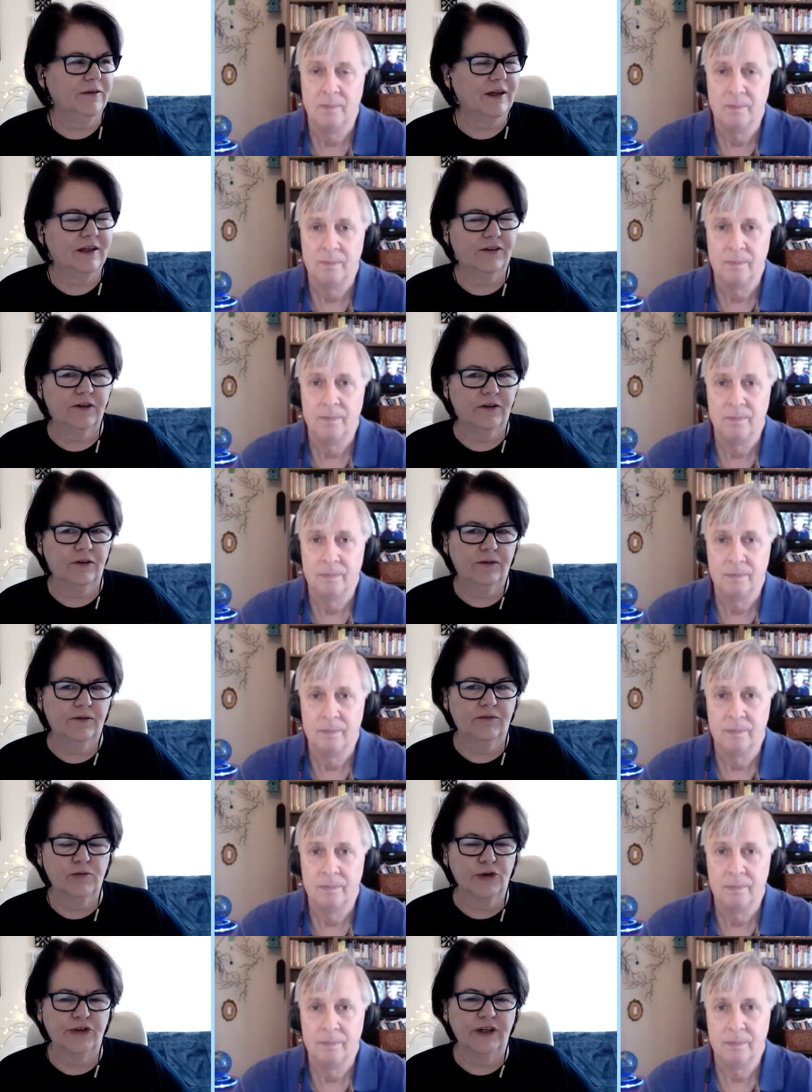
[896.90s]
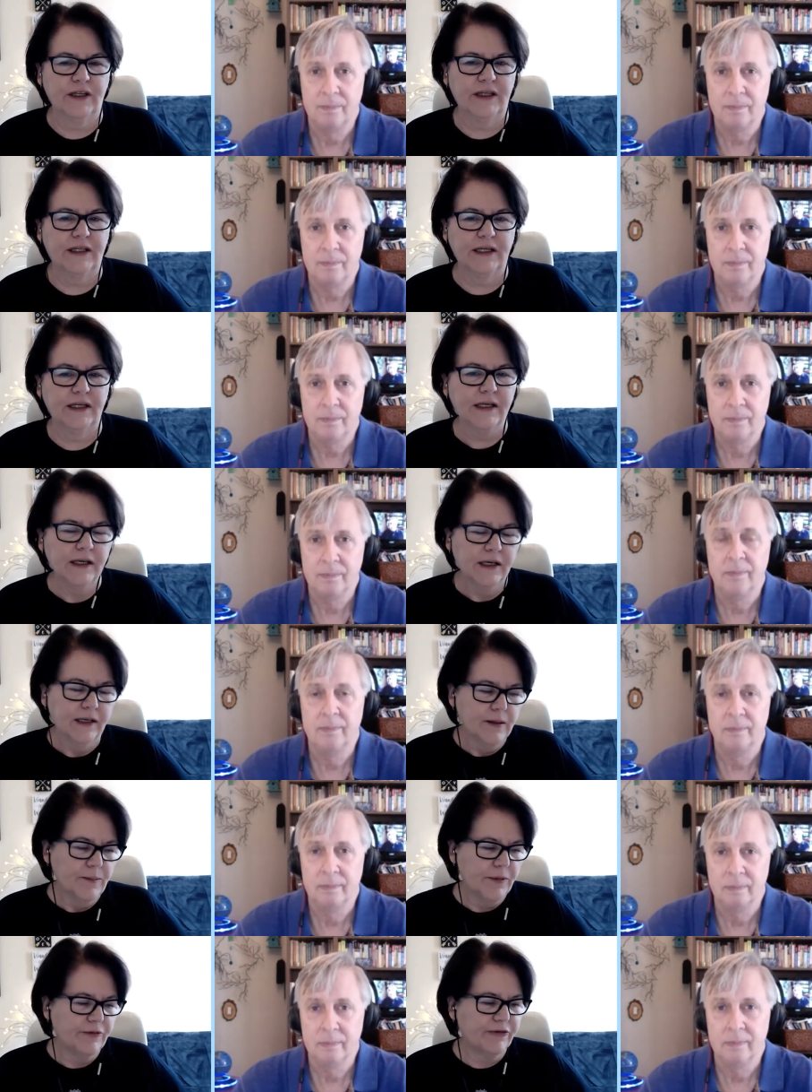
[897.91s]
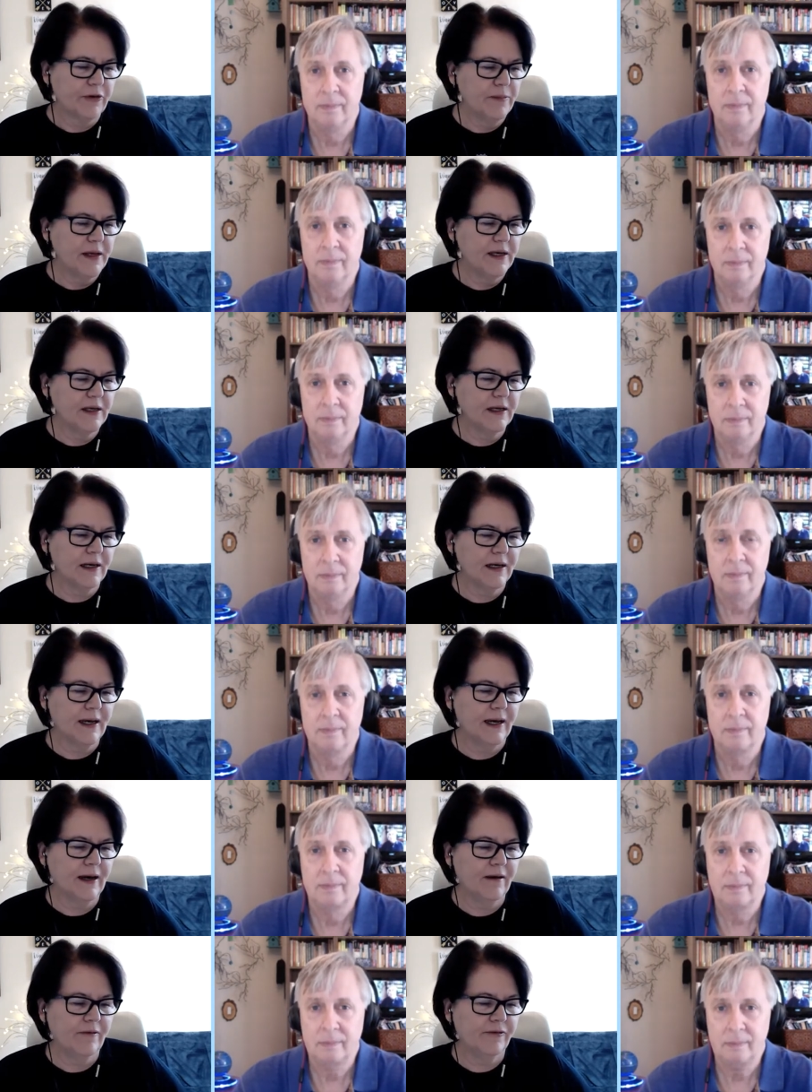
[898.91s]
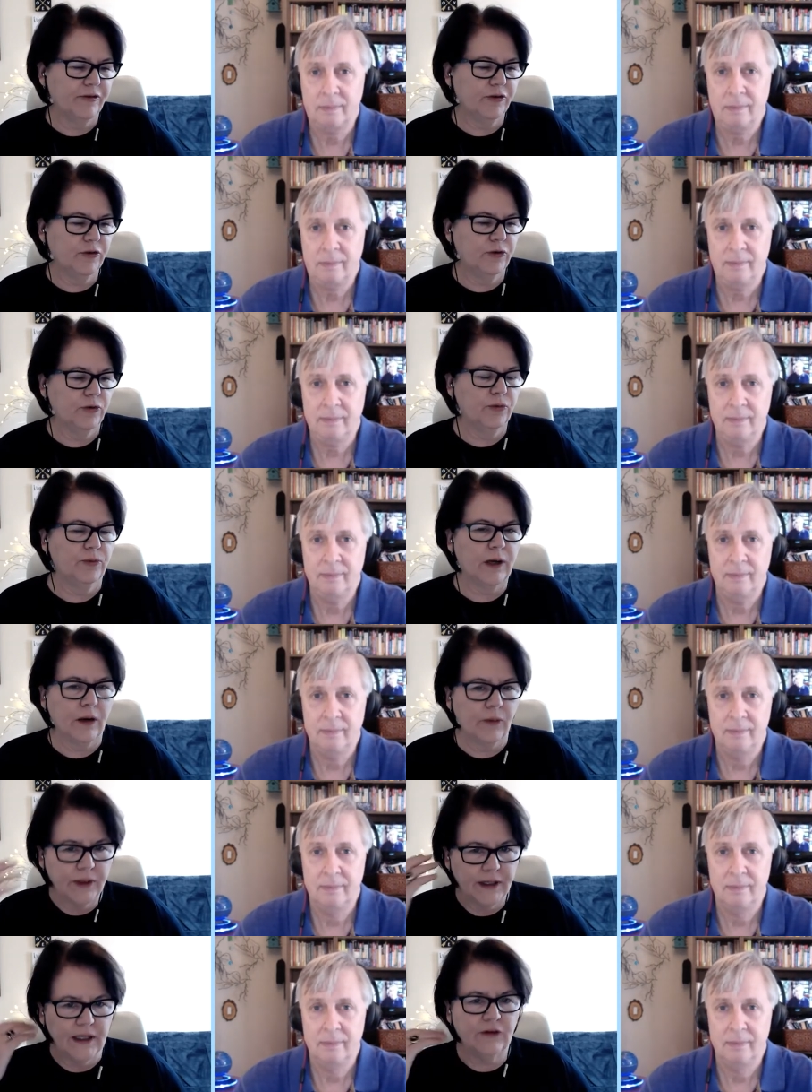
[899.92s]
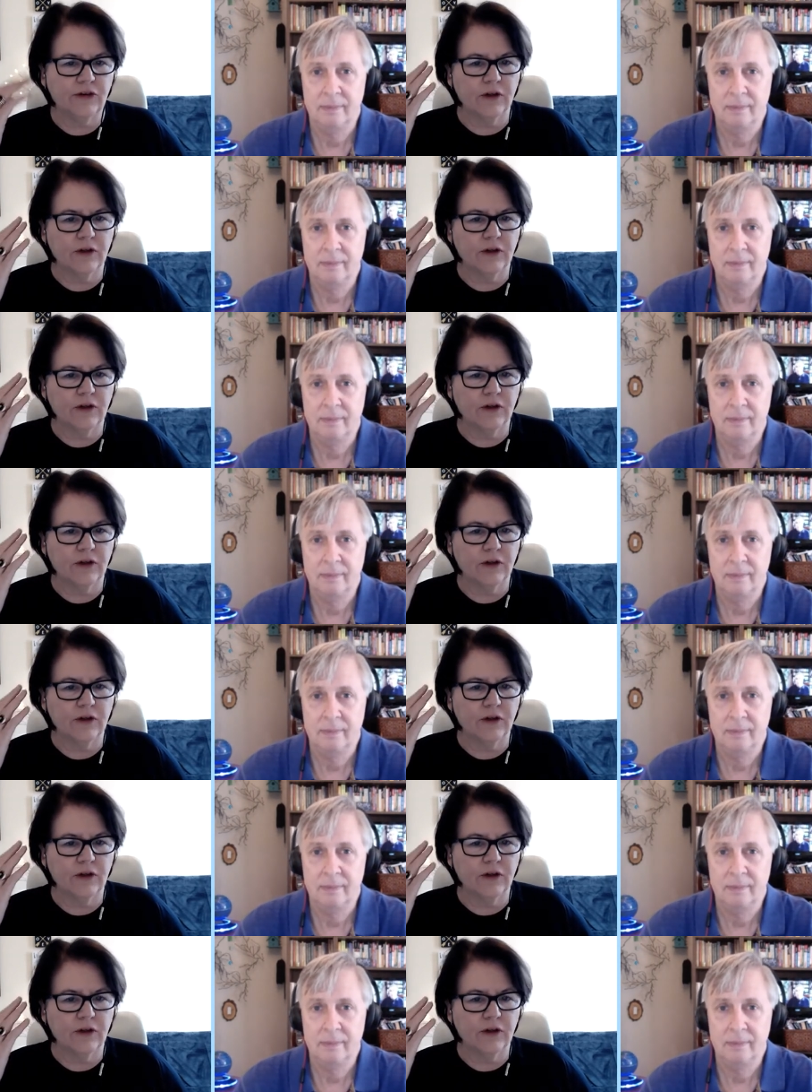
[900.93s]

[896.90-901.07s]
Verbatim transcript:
Speaker 1: like it's a routine thing. But for me, I have to. I would need to